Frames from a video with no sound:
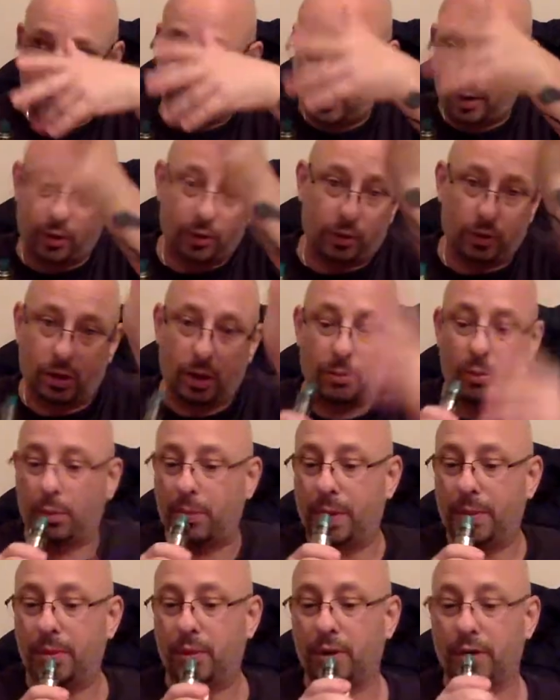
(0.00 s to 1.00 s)
killed a couple
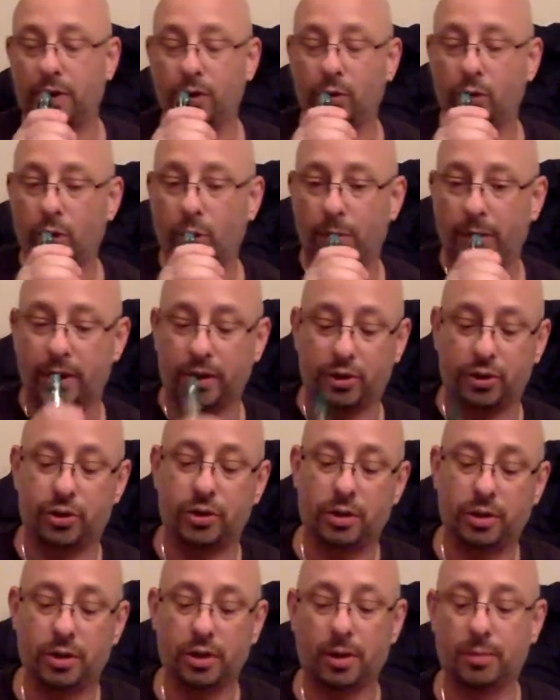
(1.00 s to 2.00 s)
people on Gilgo
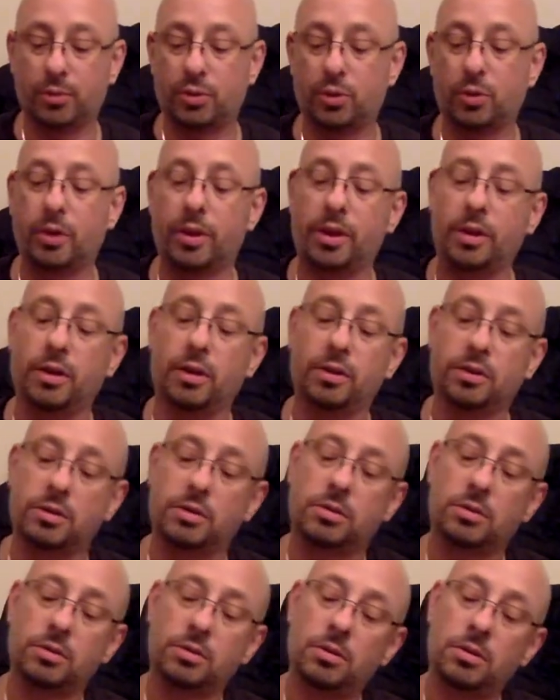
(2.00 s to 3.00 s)
Beach. I'm sure he
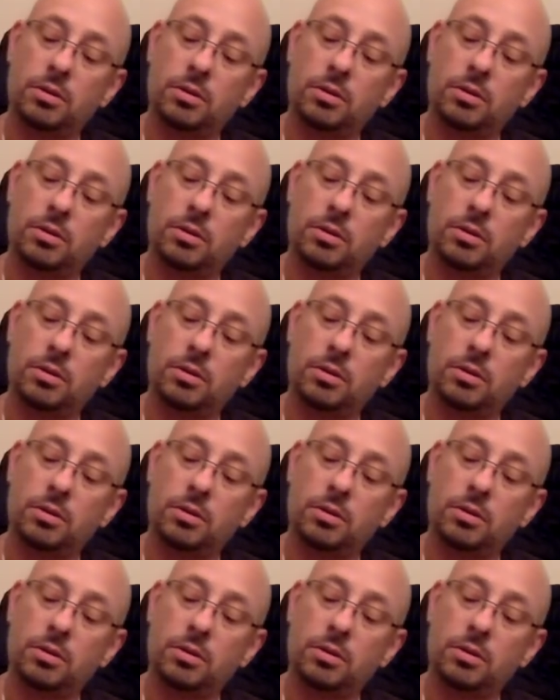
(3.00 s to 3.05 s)
does.